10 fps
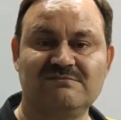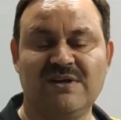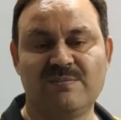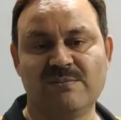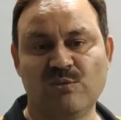
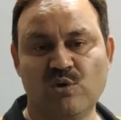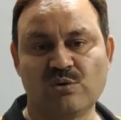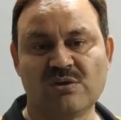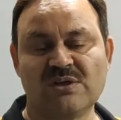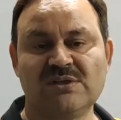will be
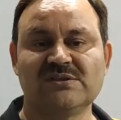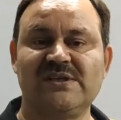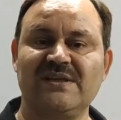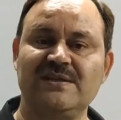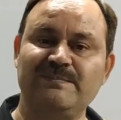more
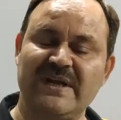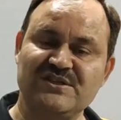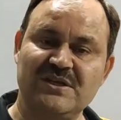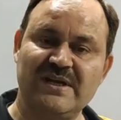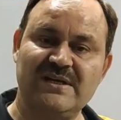than the
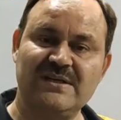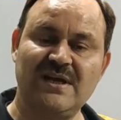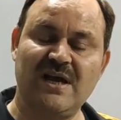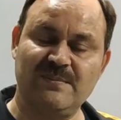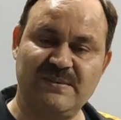pressure
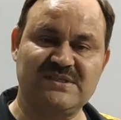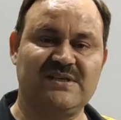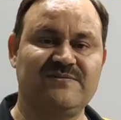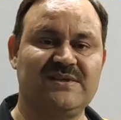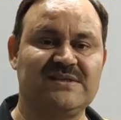at upper
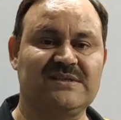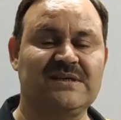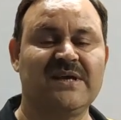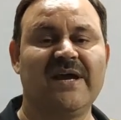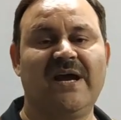surface,
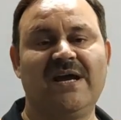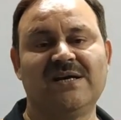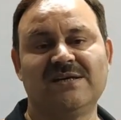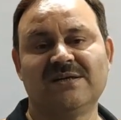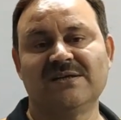
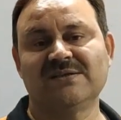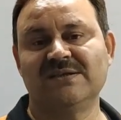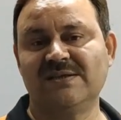and the